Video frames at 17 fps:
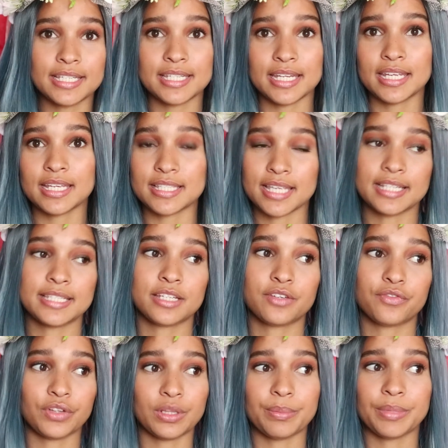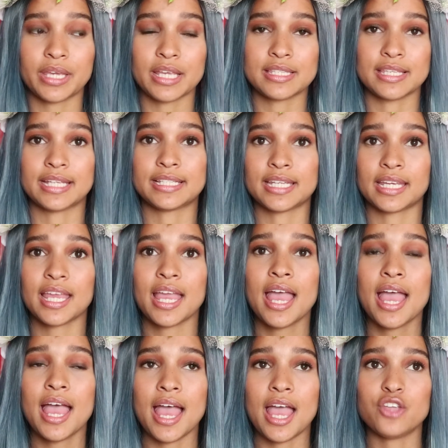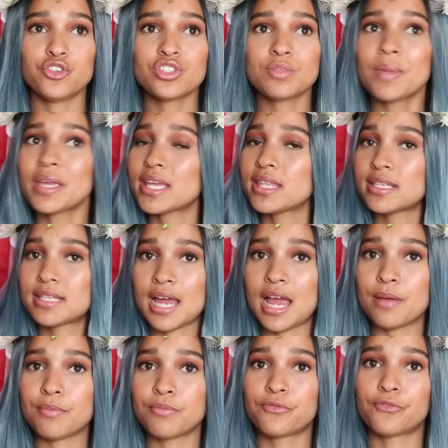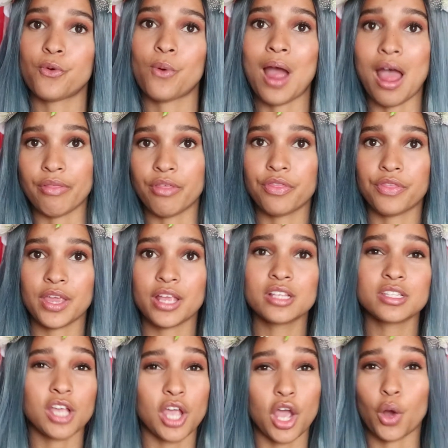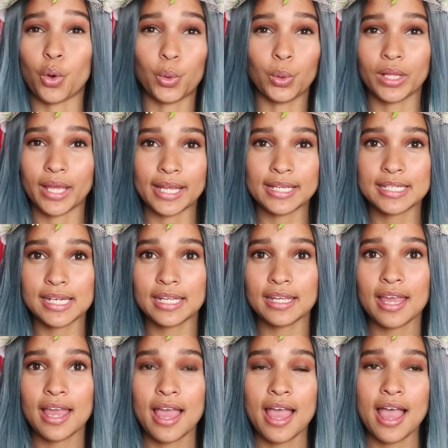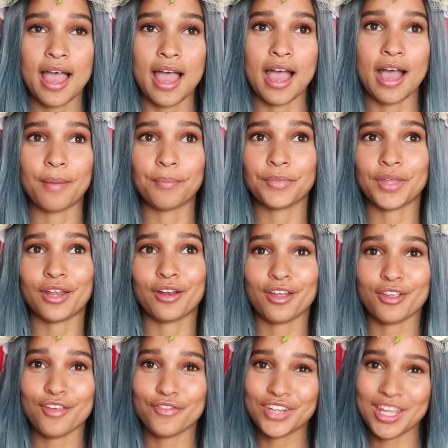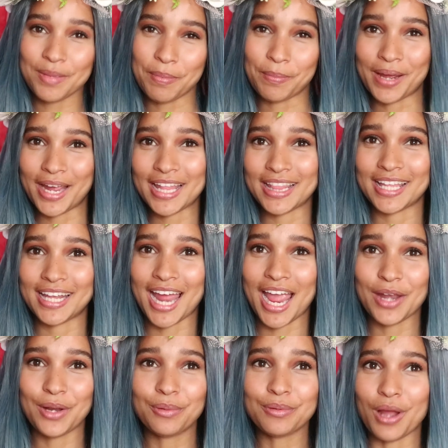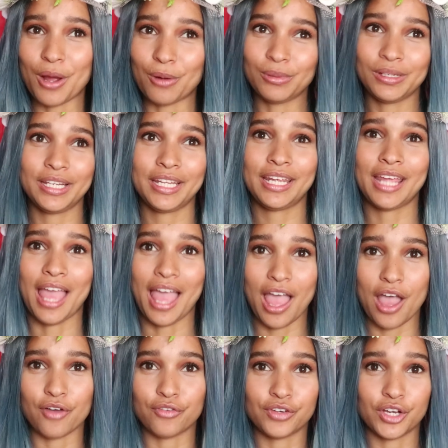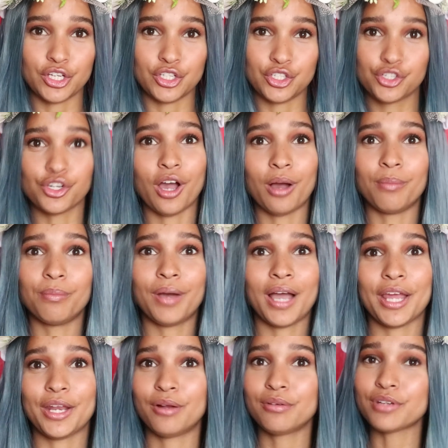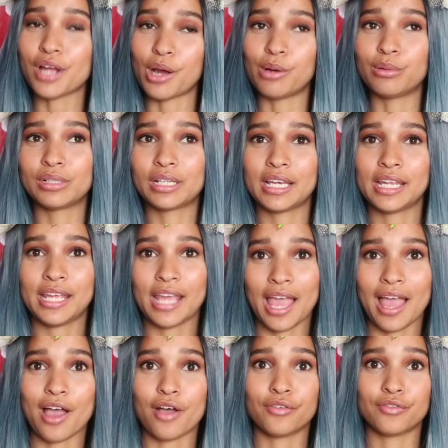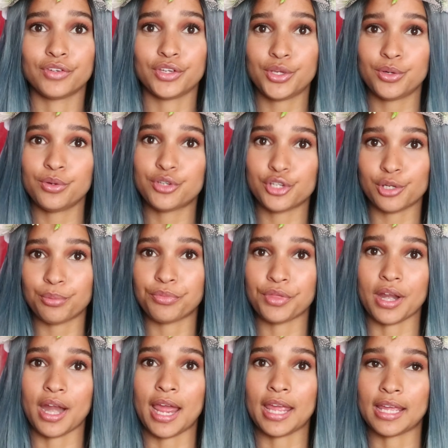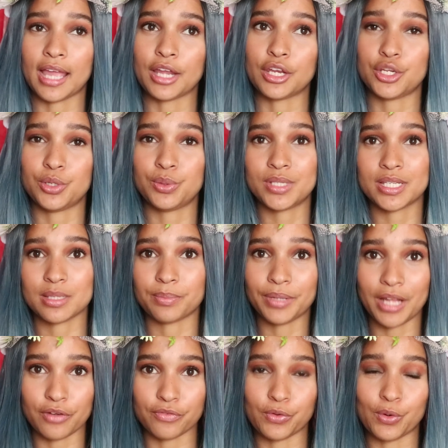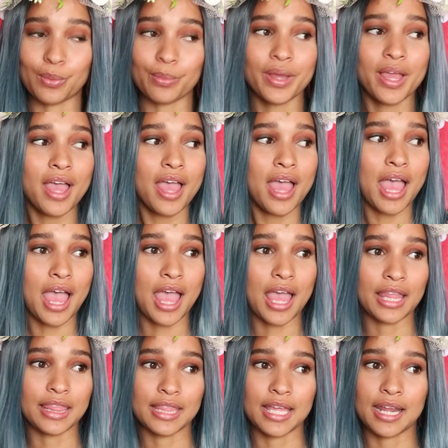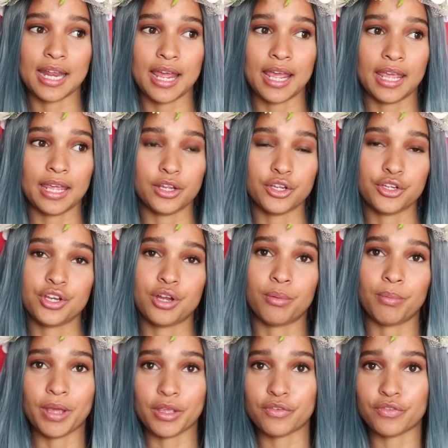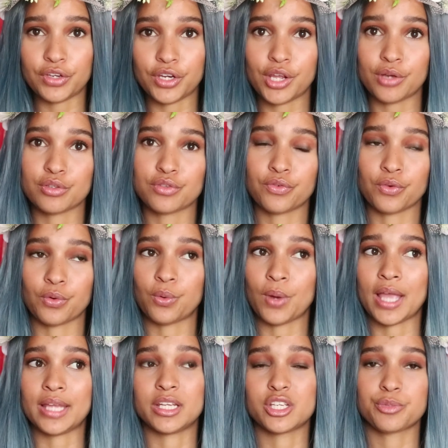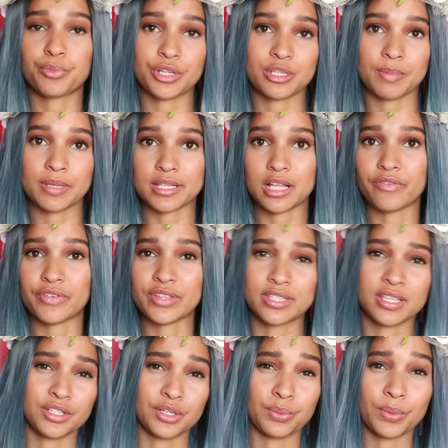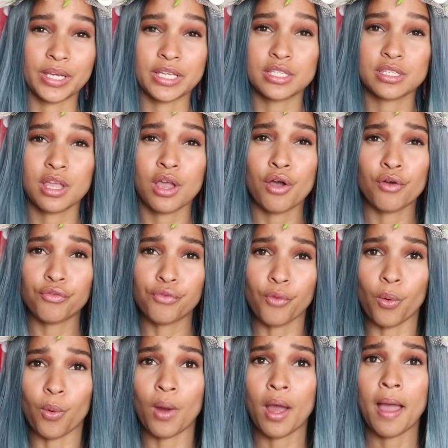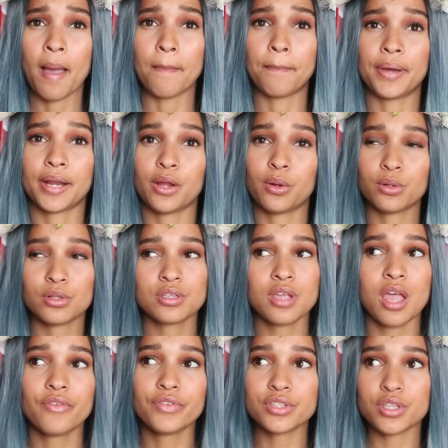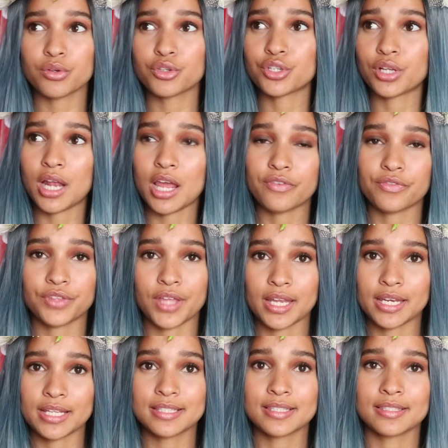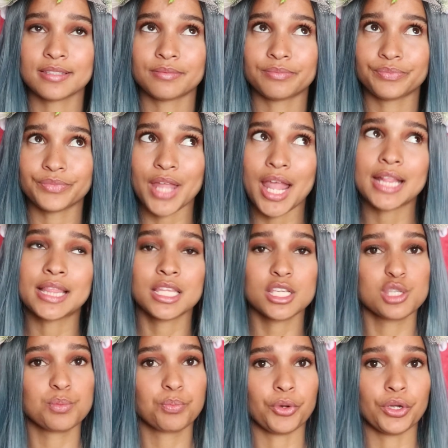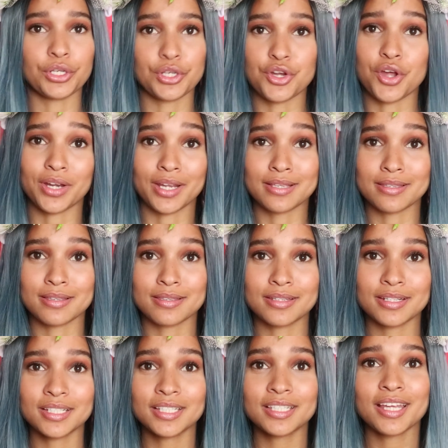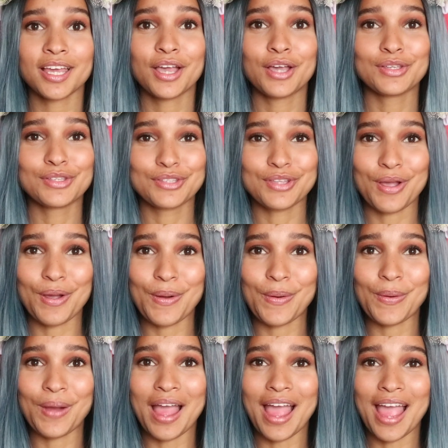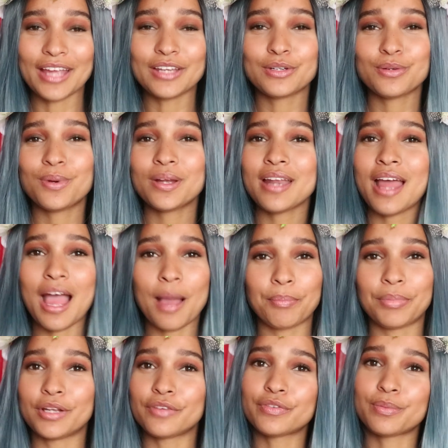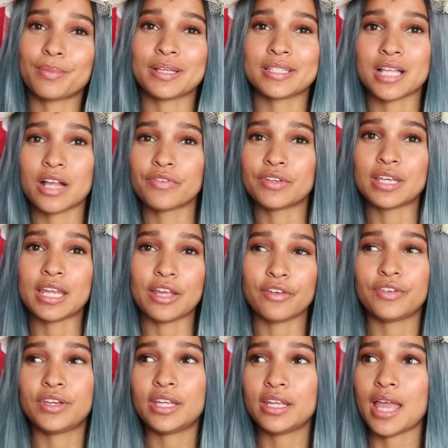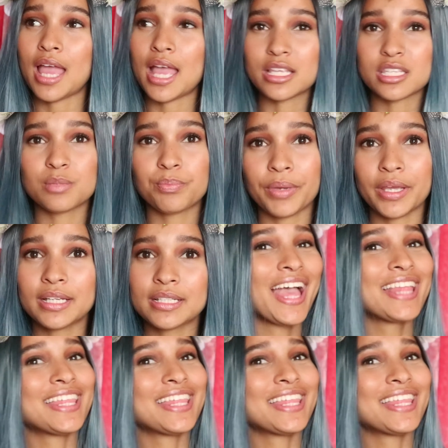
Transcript: Editing is hectic, filming is hectic, and just making the time for other things are all hectic. And you have to keep in mind that I don't only have a job. I don't only have YouTube that I kind of use as a platform and that I, you know, make videos for and express myself in certain ways for. But I also have a social life that is, at this point, non-existent. So I do want to uplift myself in every aspect.